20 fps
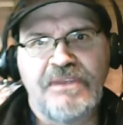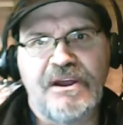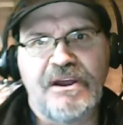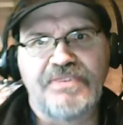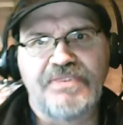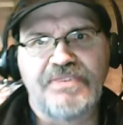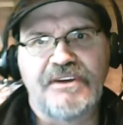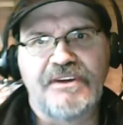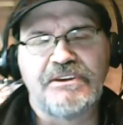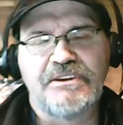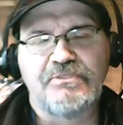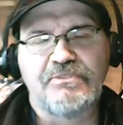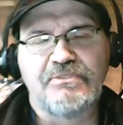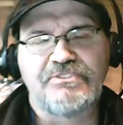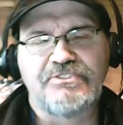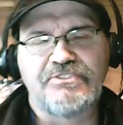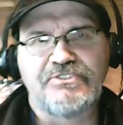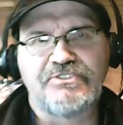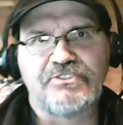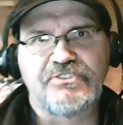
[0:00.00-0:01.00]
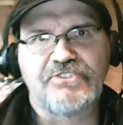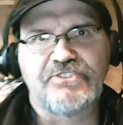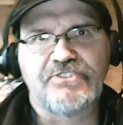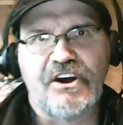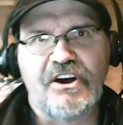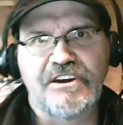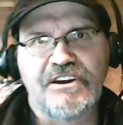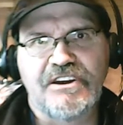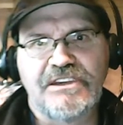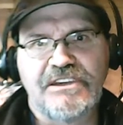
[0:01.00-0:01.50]
I thought he was just
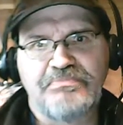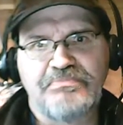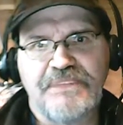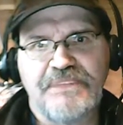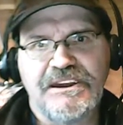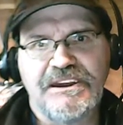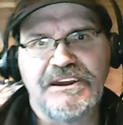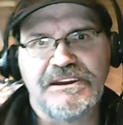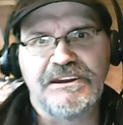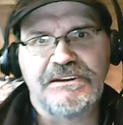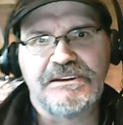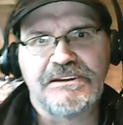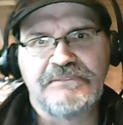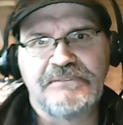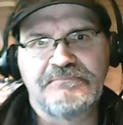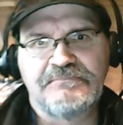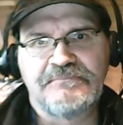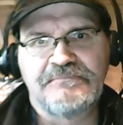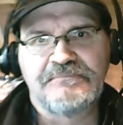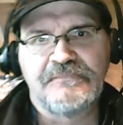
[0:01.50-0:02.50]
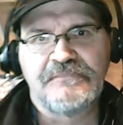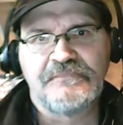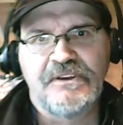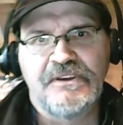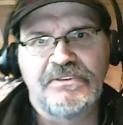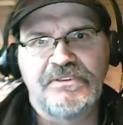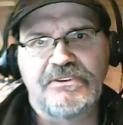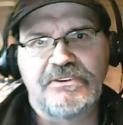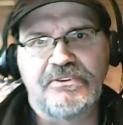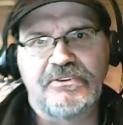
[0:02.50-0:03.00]
talking big.
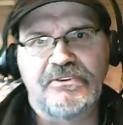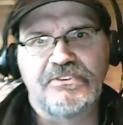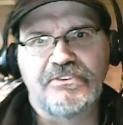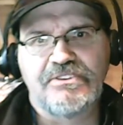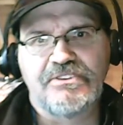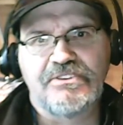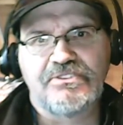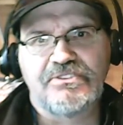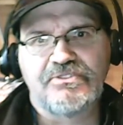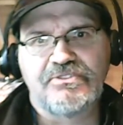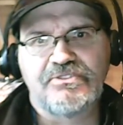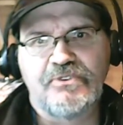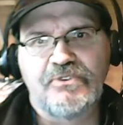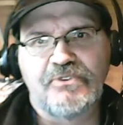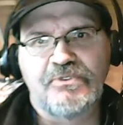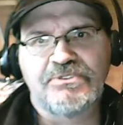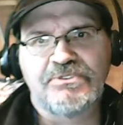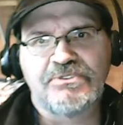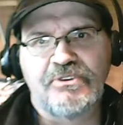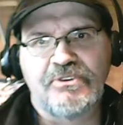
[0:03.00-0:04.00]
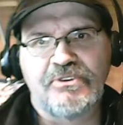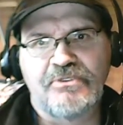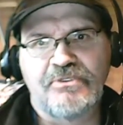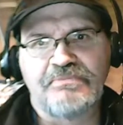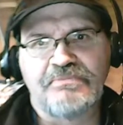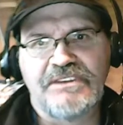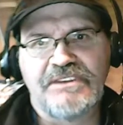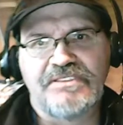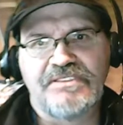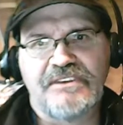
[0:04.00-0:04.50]
The girls at school told
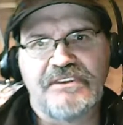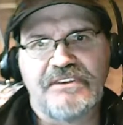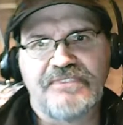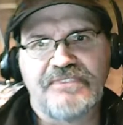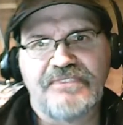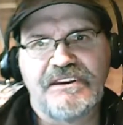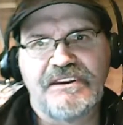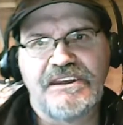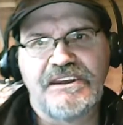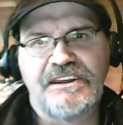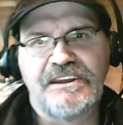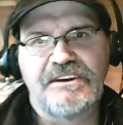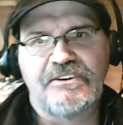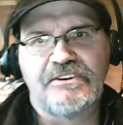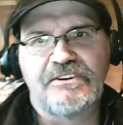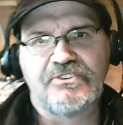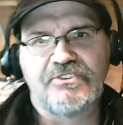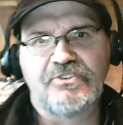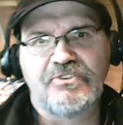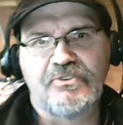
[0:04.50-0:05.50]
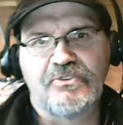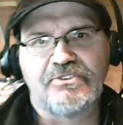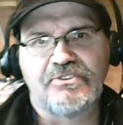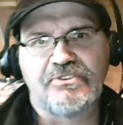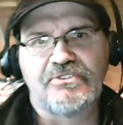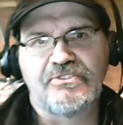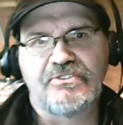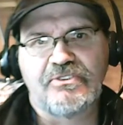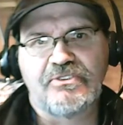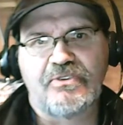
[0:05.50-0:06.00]
me that if I needed a
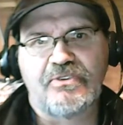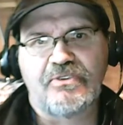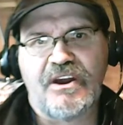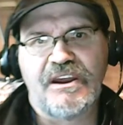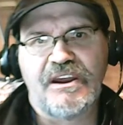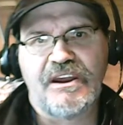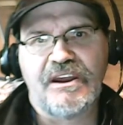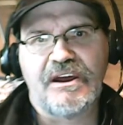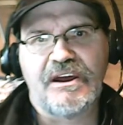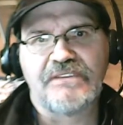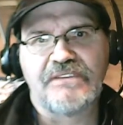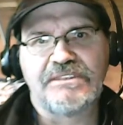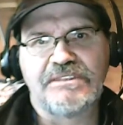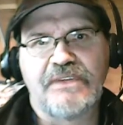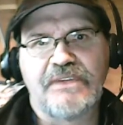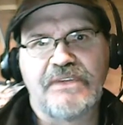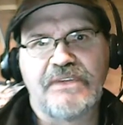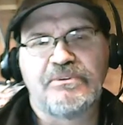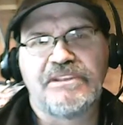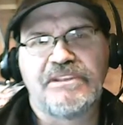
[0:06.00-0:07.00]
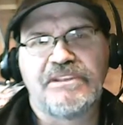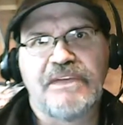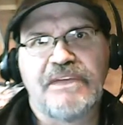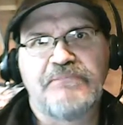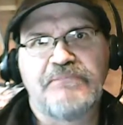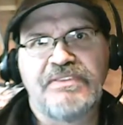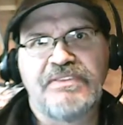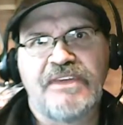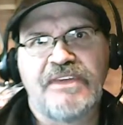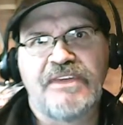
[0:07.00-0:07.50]
shoulder to cry on, they would lend
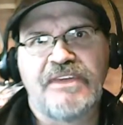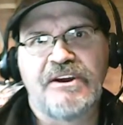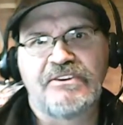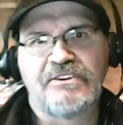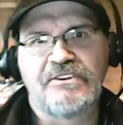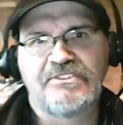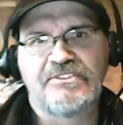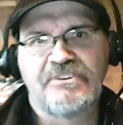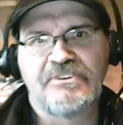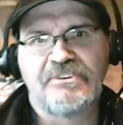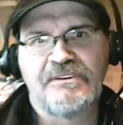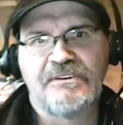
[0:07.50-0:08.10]
me theirs.